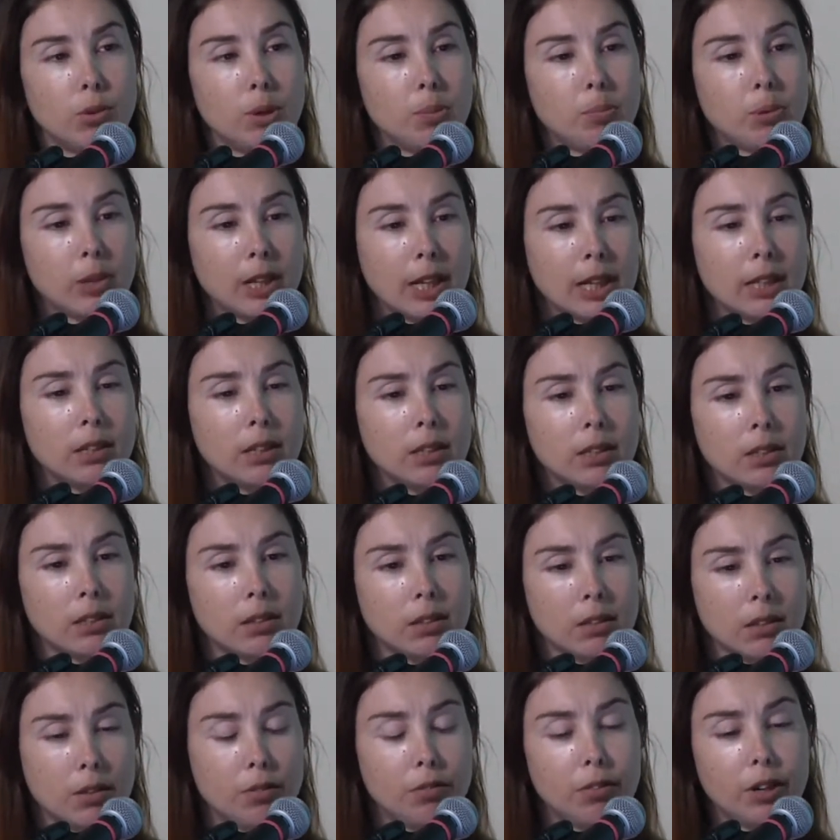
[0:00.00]
planned it
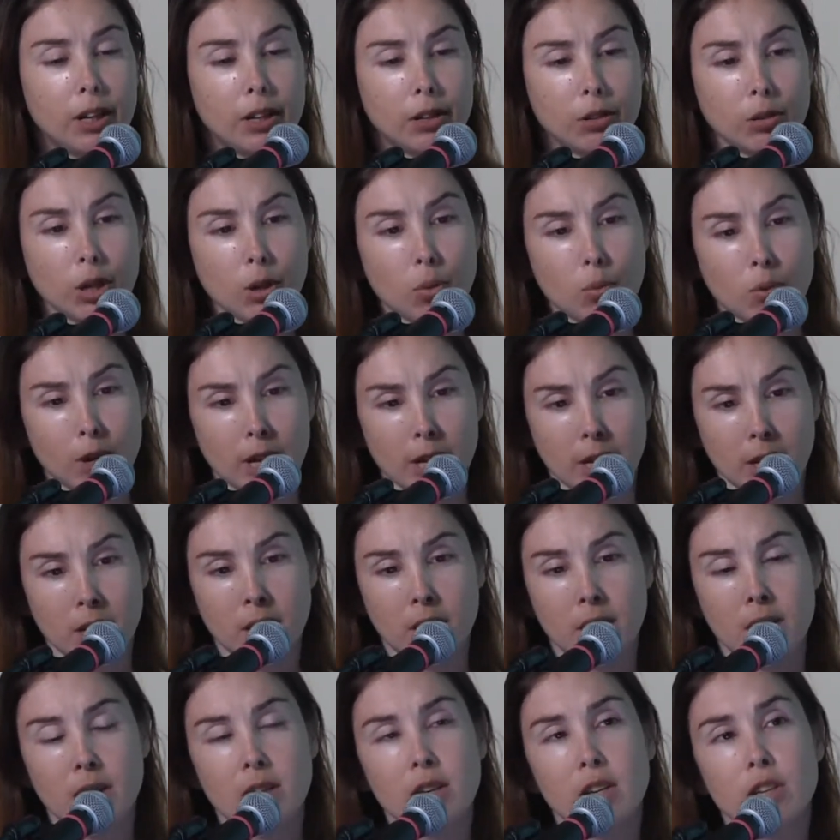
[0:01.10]
the following way.
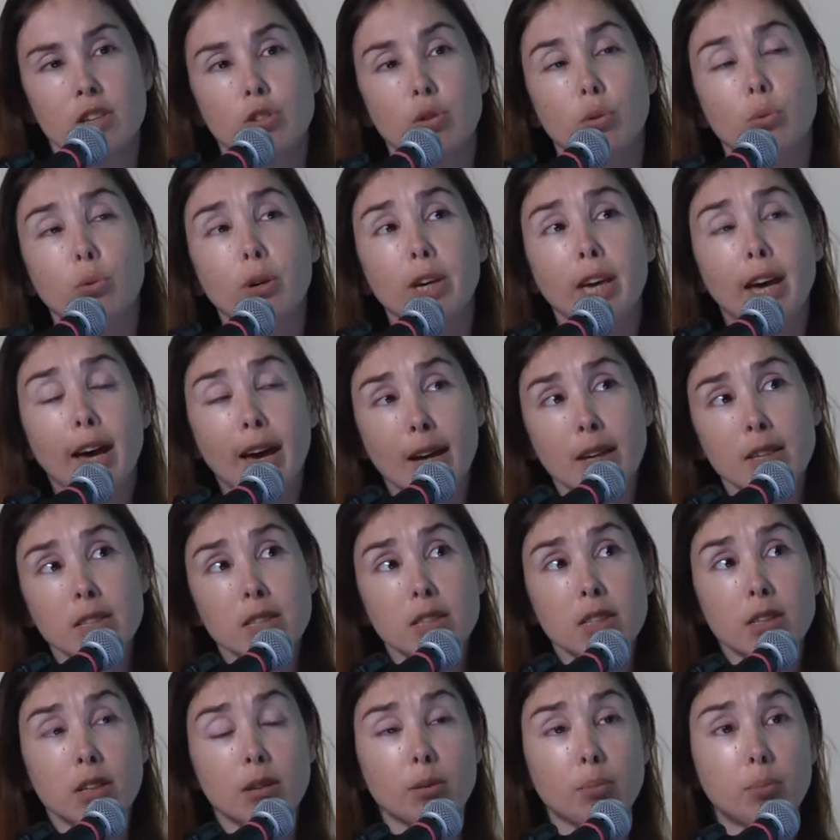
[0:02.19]
So we
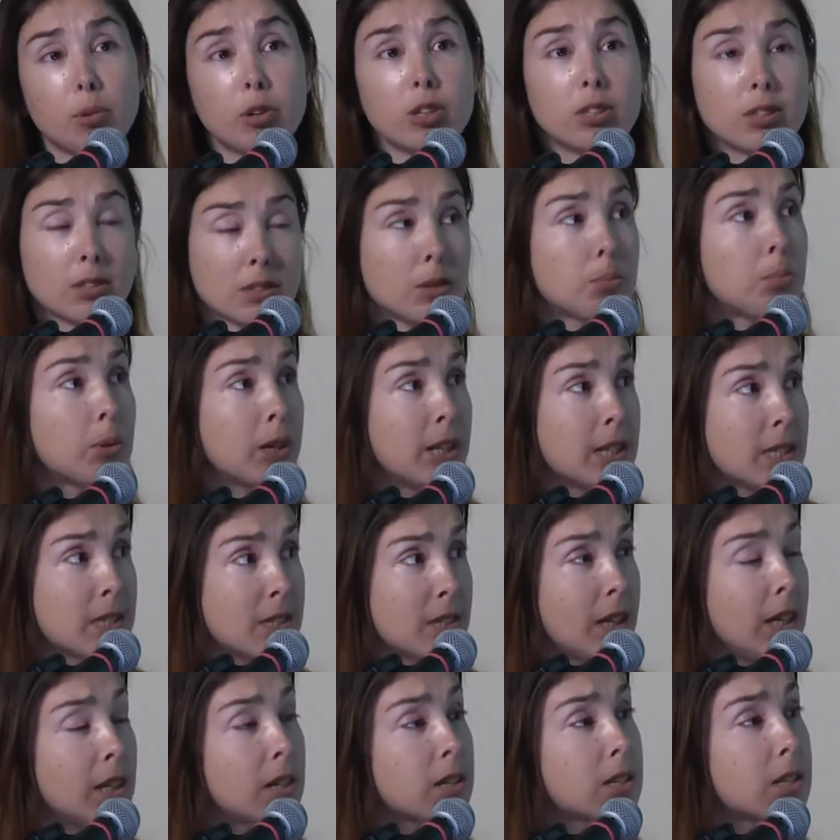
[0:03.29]
ask participants,
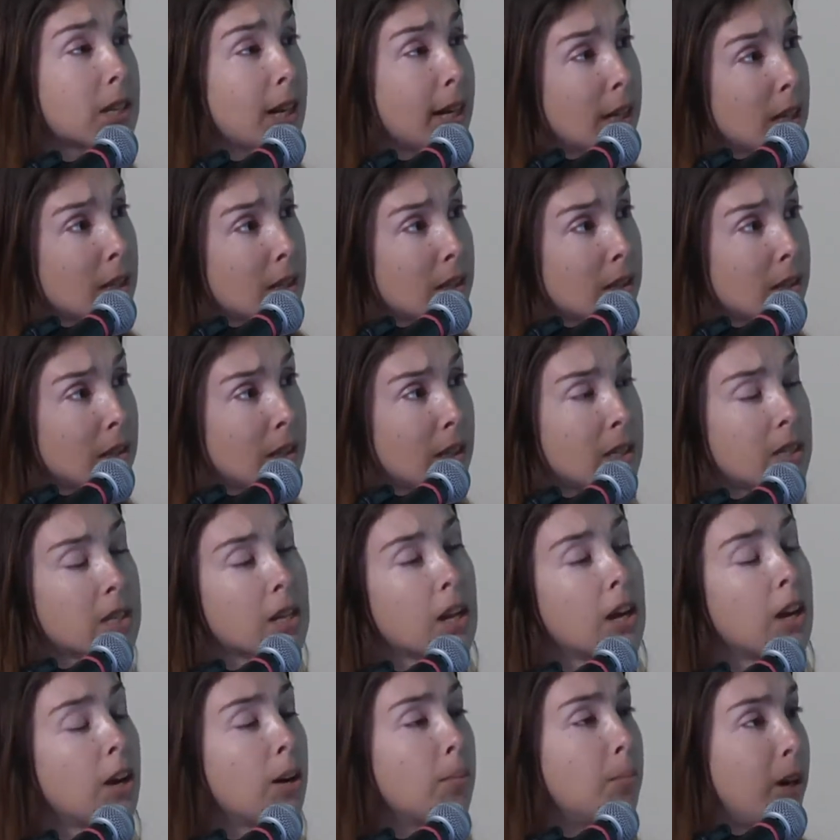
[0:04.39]
data scientists,
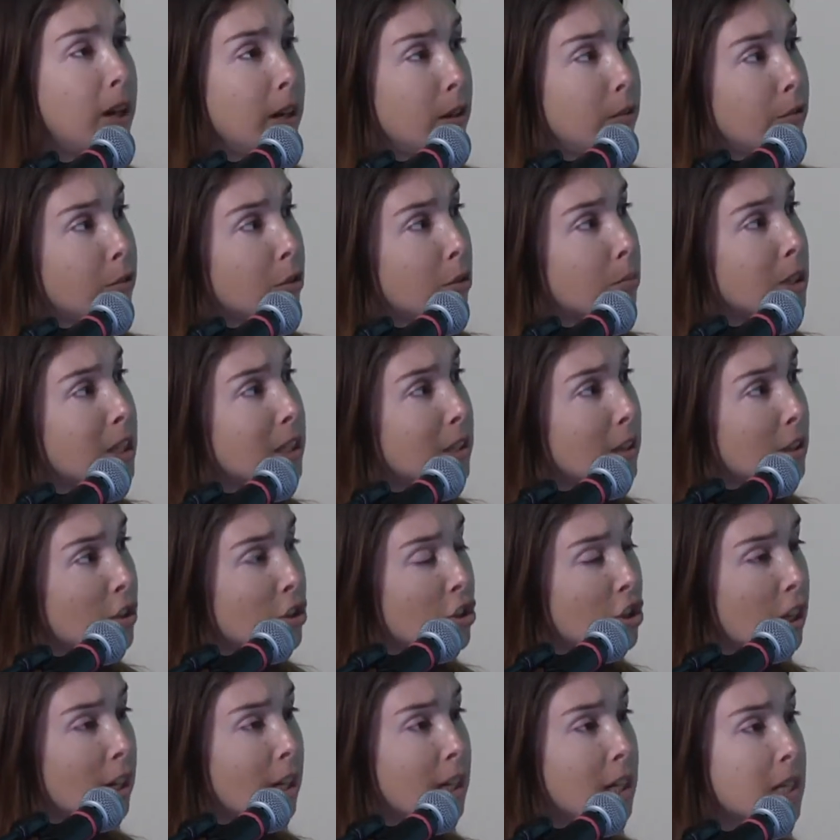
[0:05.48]

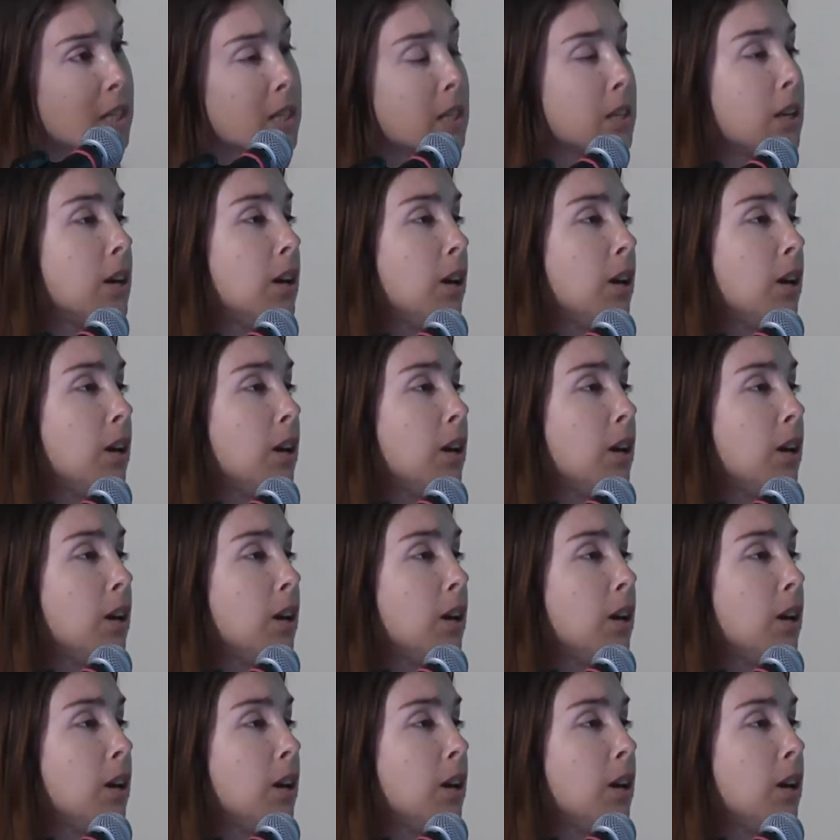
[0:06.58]
bioinformaticians,